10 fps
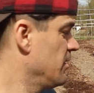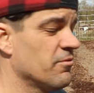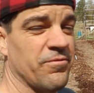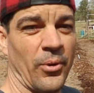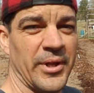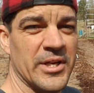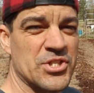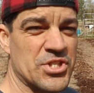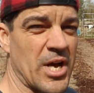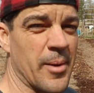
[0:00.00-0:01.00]

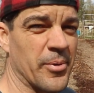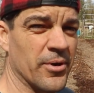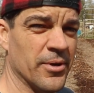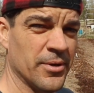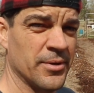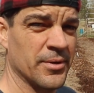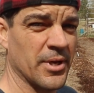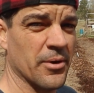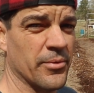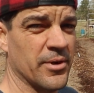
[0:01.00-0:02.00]
foliage stopper,
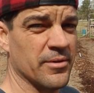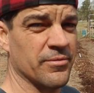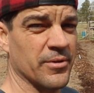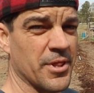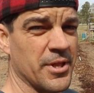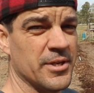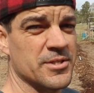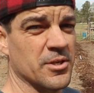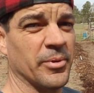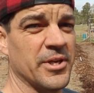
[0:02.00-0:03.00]
get rid of
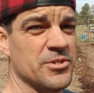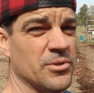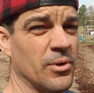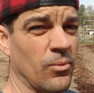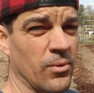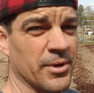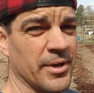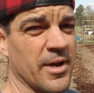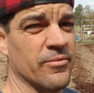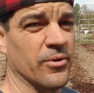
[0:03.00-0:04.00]
things in the place you don't want
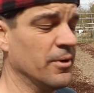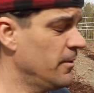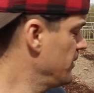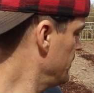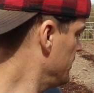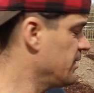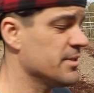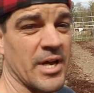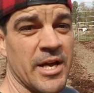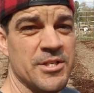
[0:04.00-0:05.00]
ever.
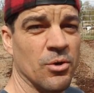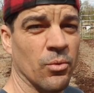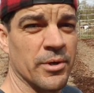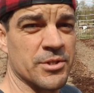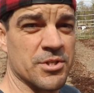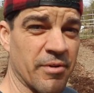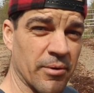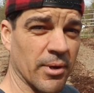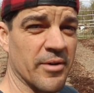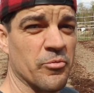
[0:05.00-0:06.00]
It's Agent Orange. The
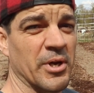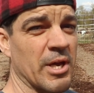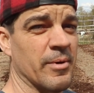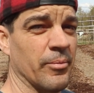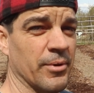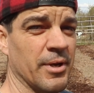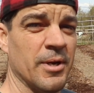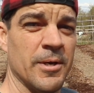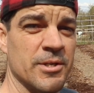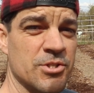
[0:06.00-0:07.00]
federal government came up with it.
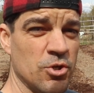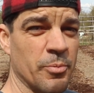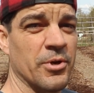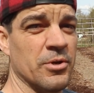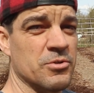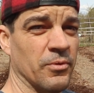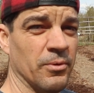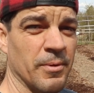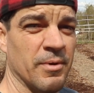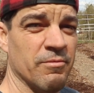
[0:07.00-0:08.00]
Super
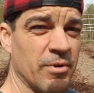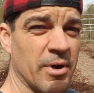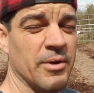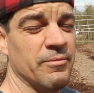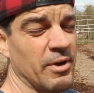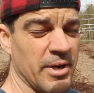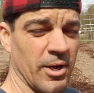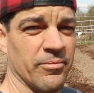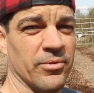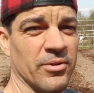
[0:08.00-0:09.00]
useful, very, very
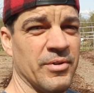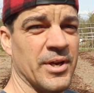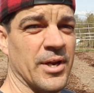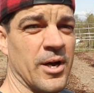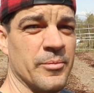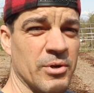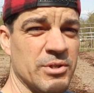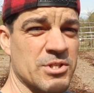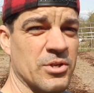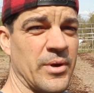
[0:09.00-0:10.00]
helpful in Vietnam. You can
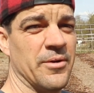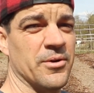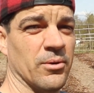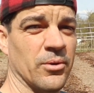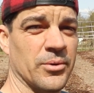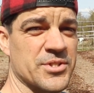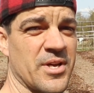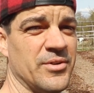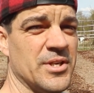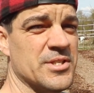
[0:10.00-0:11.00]
just go down to your local 70s